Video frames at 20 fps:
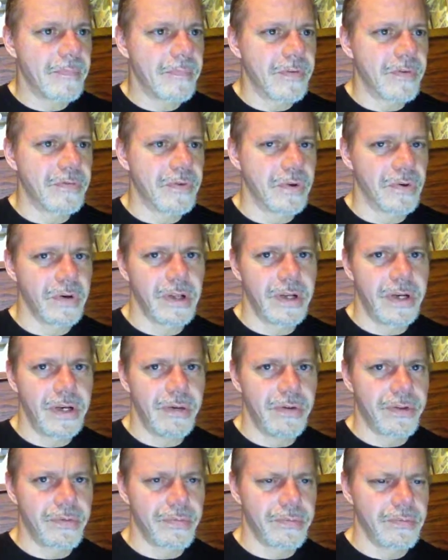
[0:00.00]
virility
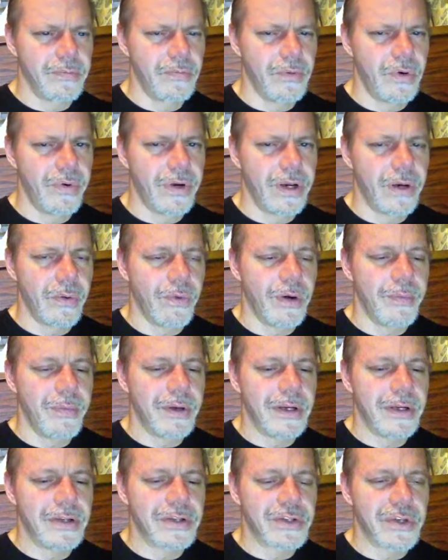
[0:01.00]
with wooing women
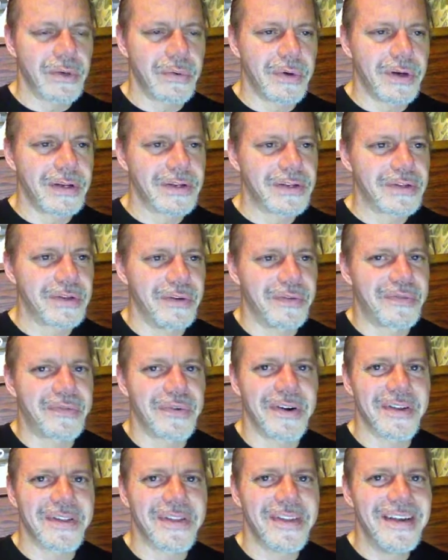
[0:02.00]
and so on and so
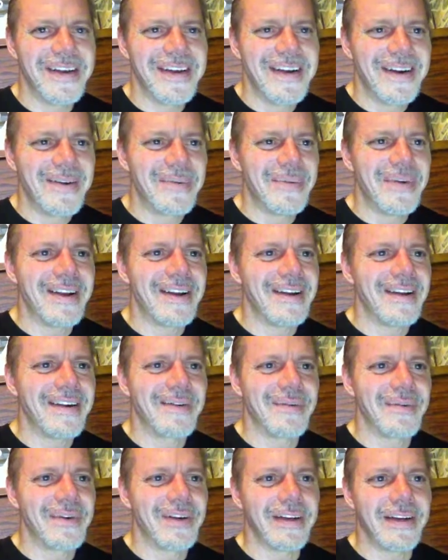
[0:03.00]
forth. When
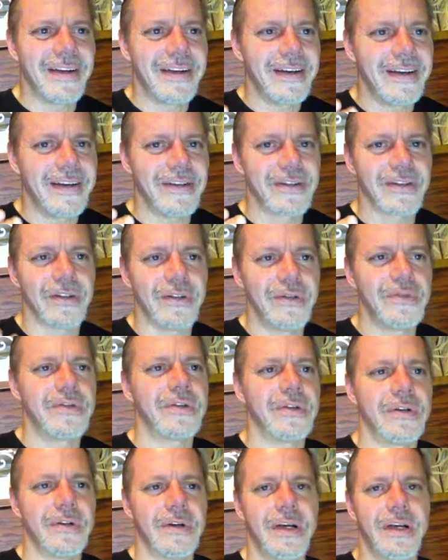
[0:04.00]
really he's a
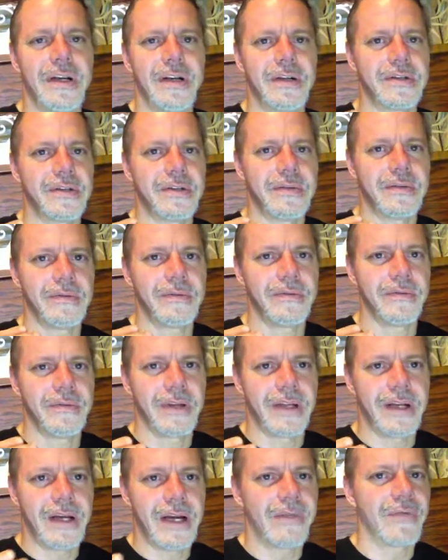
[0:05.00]
loser, he doesn't
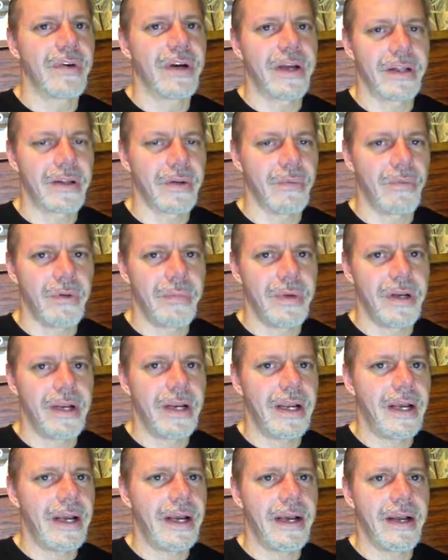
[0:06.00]
really ever get the woman,
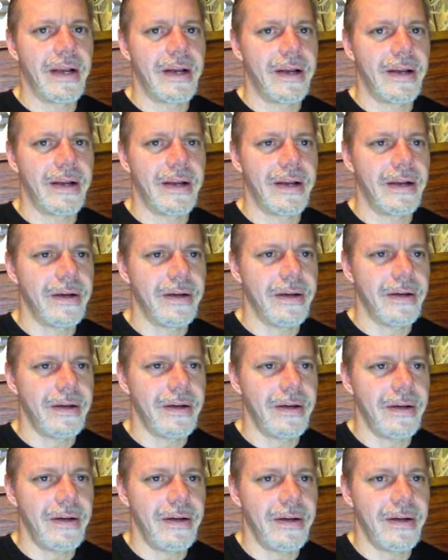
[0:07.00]
and
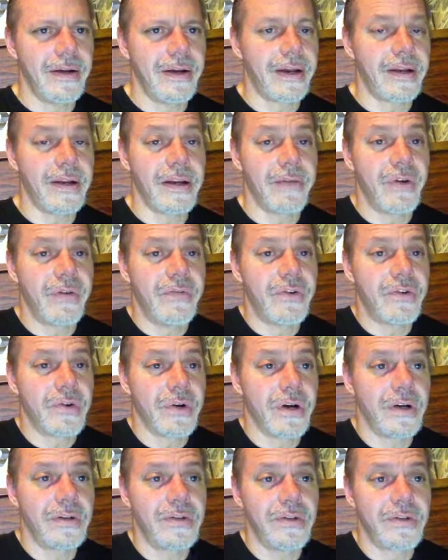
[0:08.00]
he never even
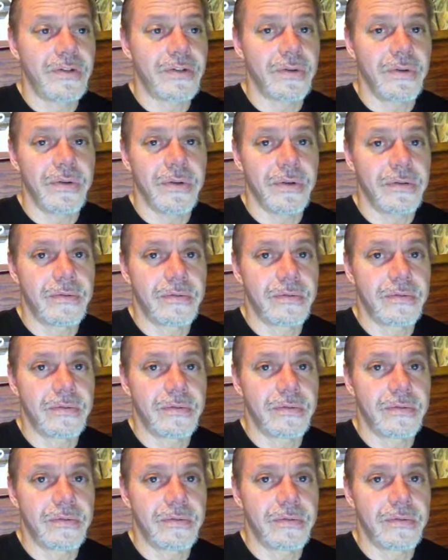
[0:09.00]
draws his sword